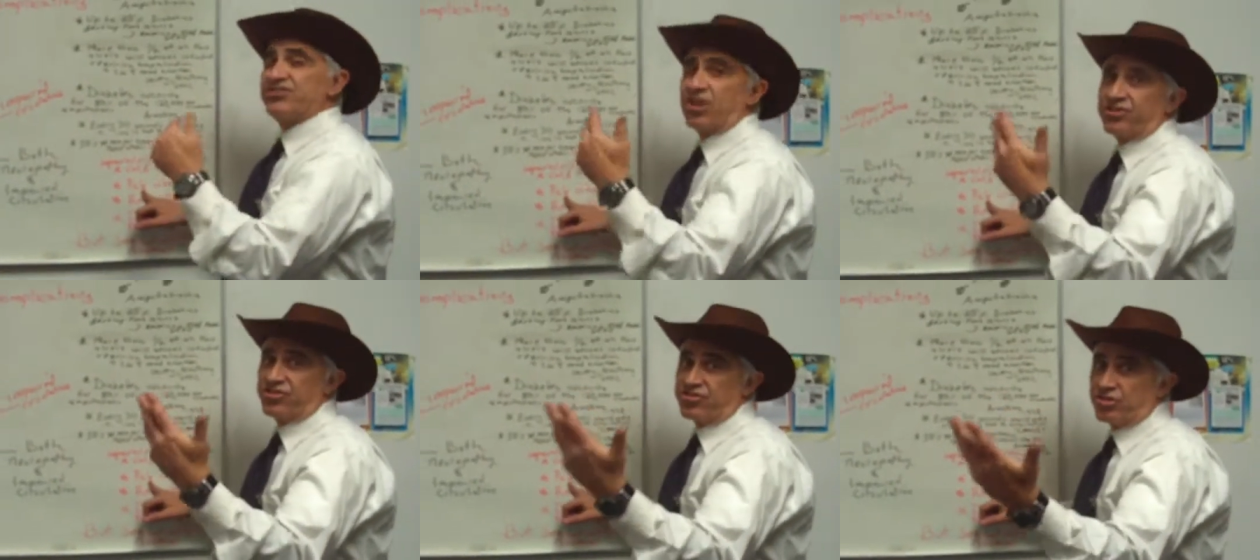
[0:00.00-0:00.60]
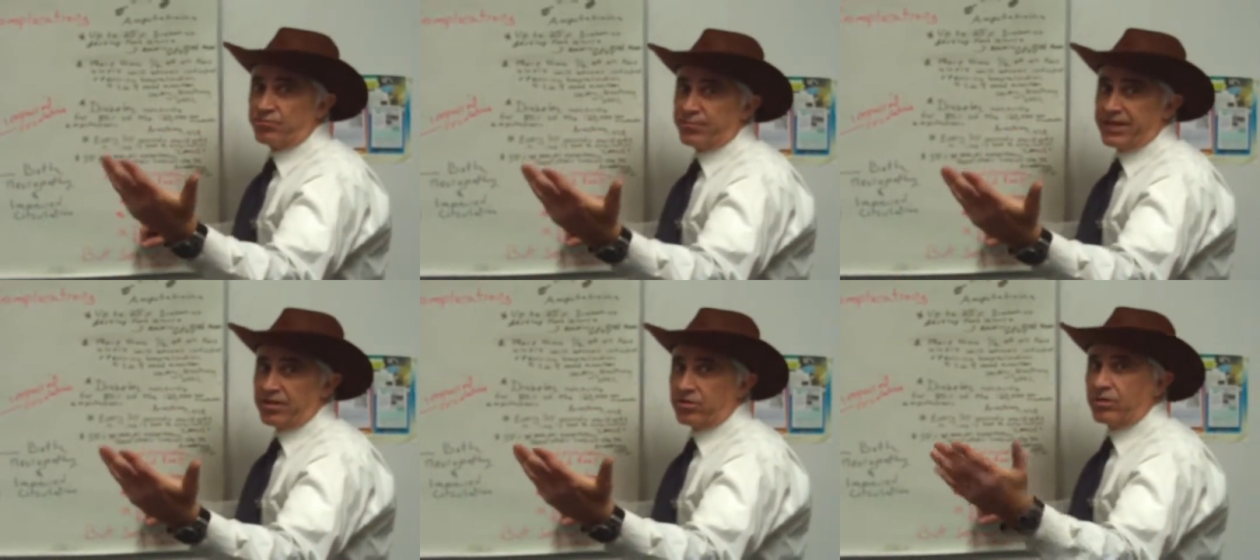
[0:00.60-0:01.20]
It starts to turn
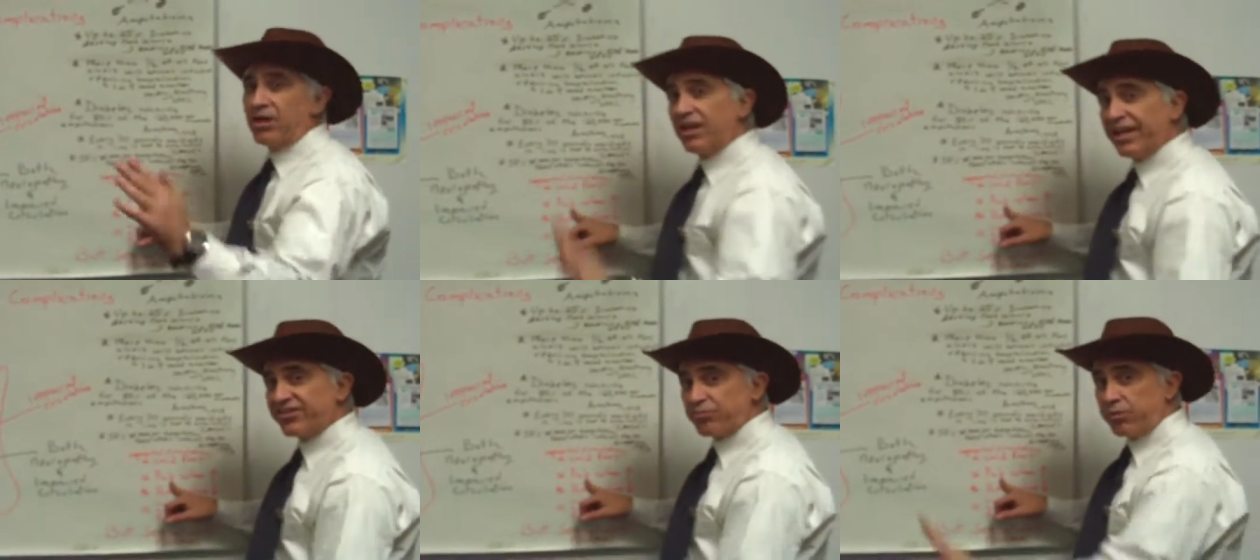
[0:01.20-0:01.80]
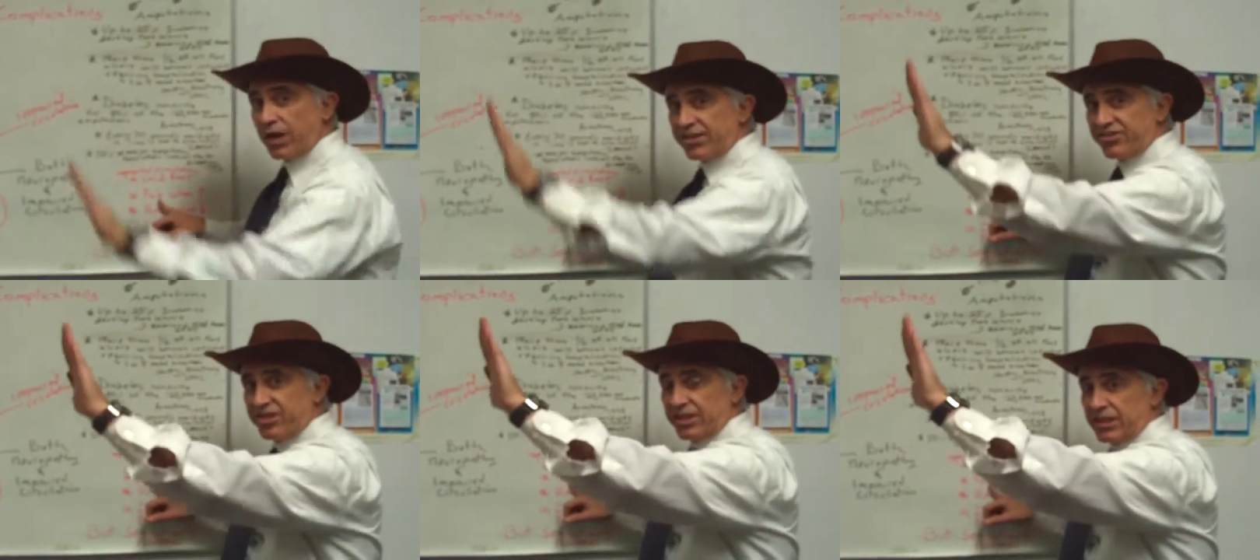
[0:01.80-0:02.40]
pale. Less blood
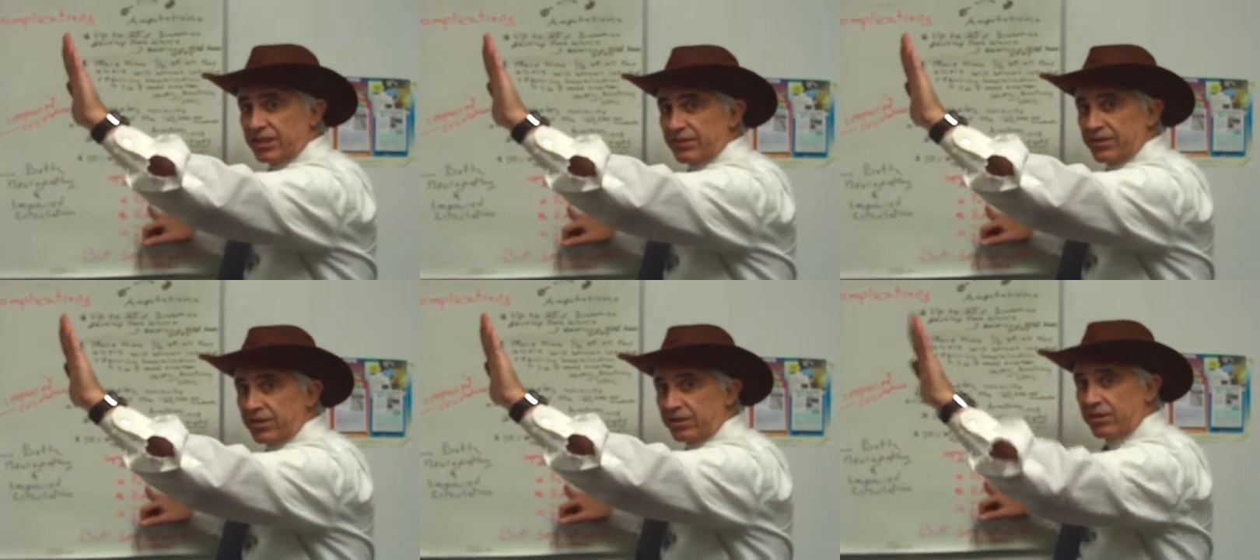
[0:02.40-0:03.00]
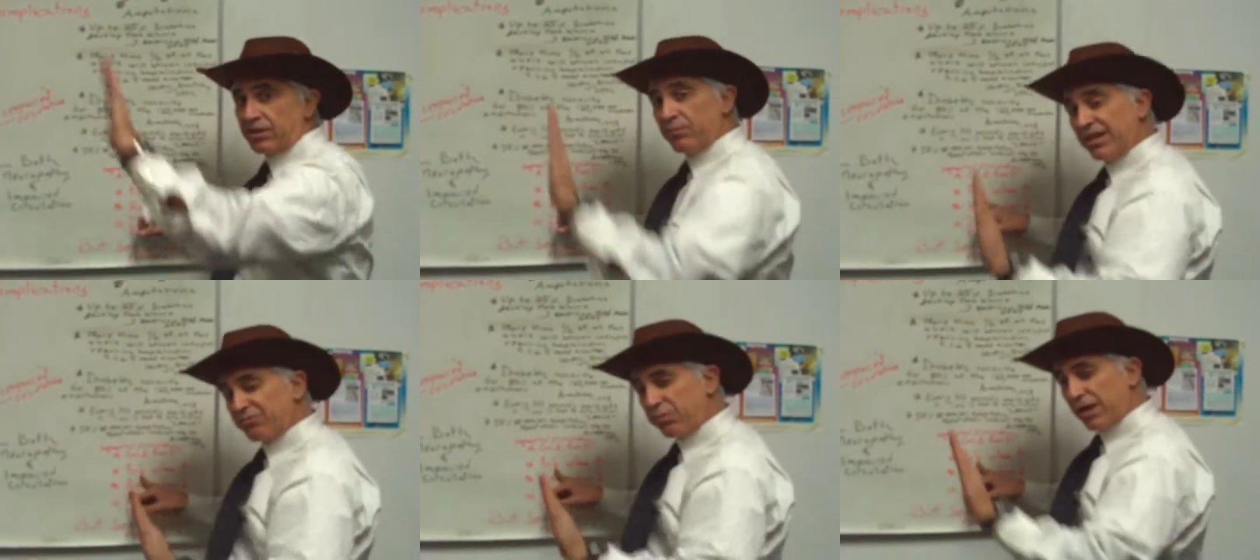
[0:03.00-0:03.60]
is getting in there.
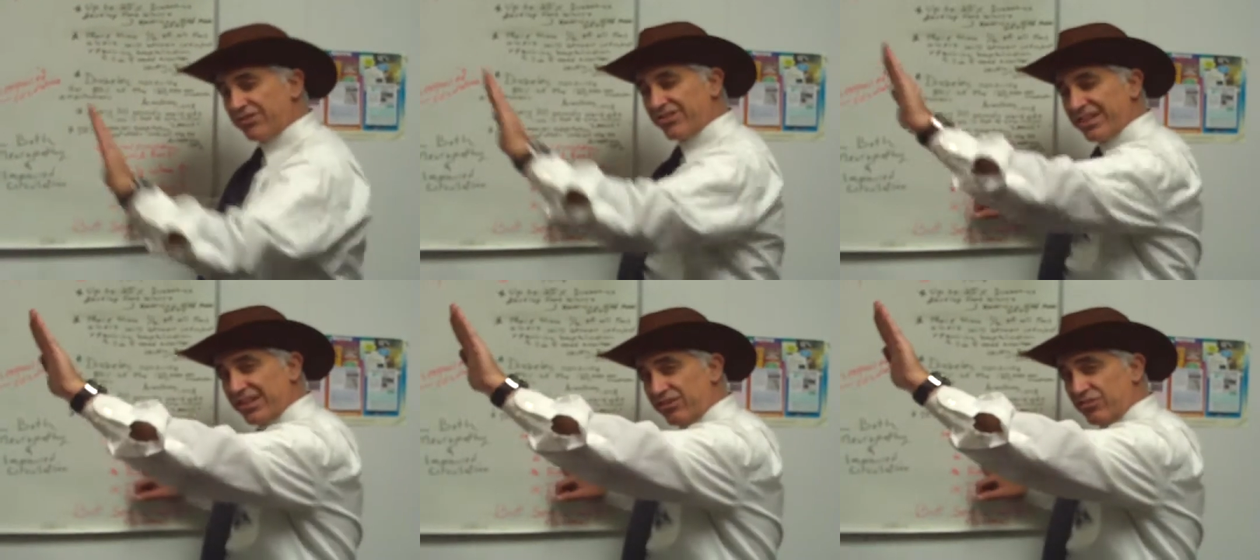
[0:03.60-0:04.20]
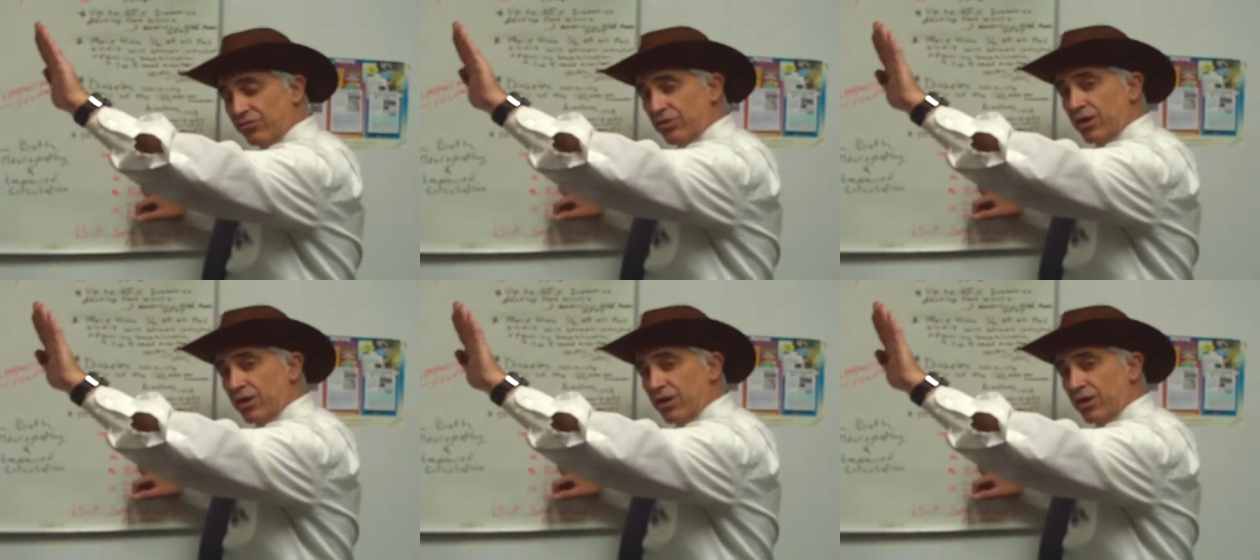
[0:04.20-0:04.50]
Less blood is getting to